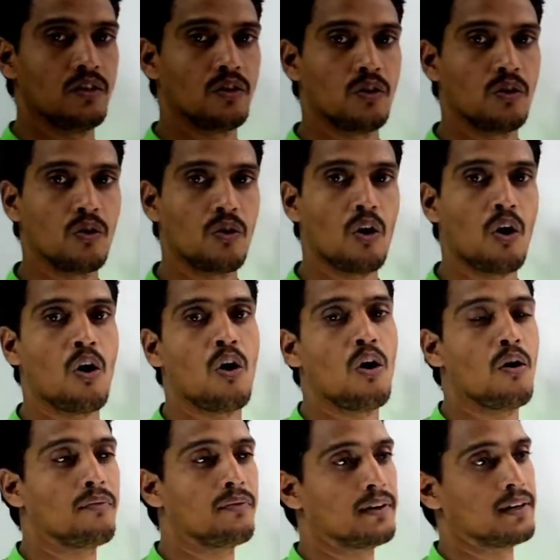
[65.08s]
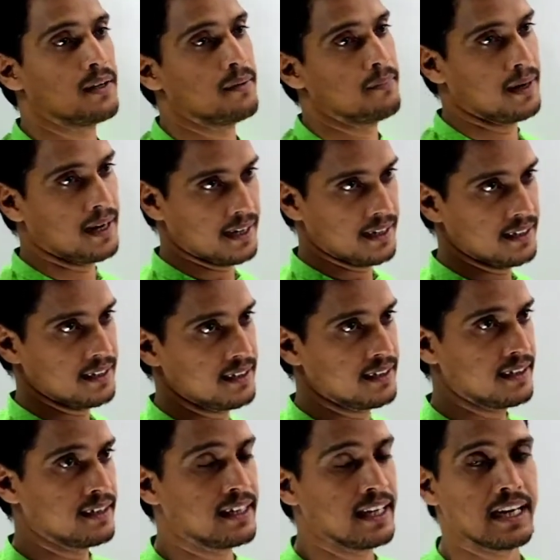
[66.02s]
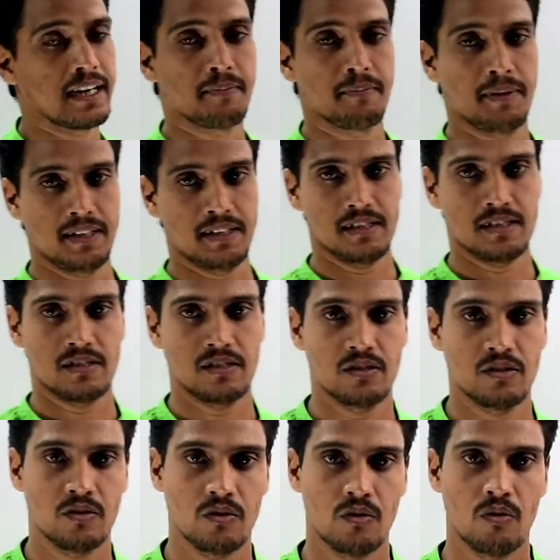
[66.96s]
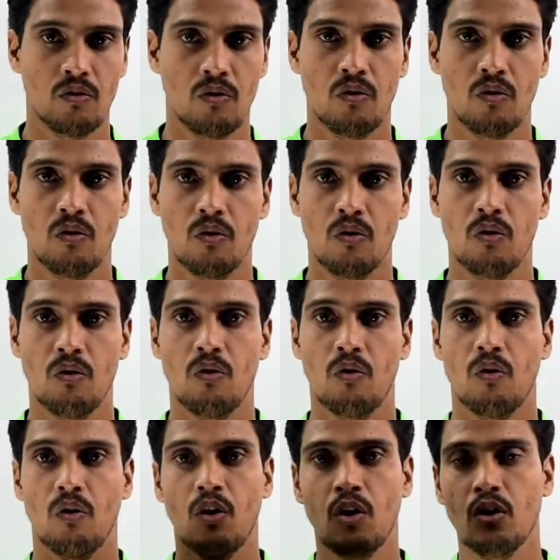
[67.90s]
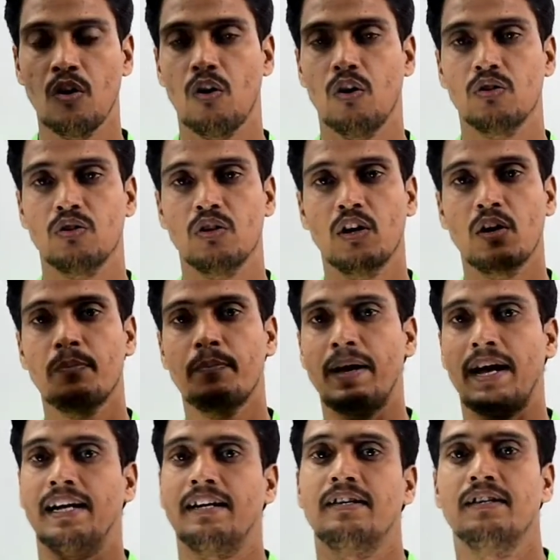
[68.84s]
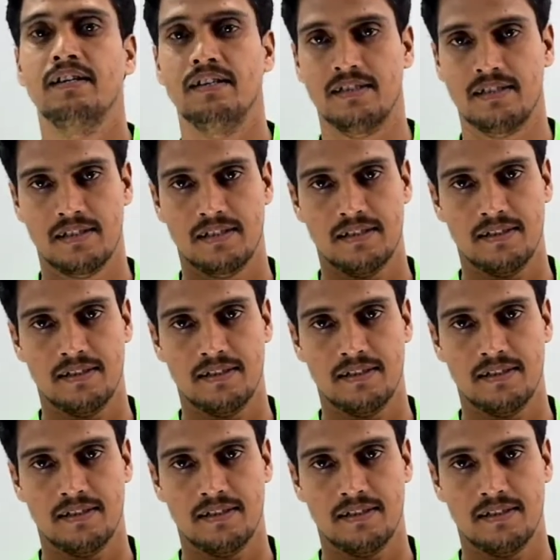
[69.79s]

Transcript: law of demand. That means or other factors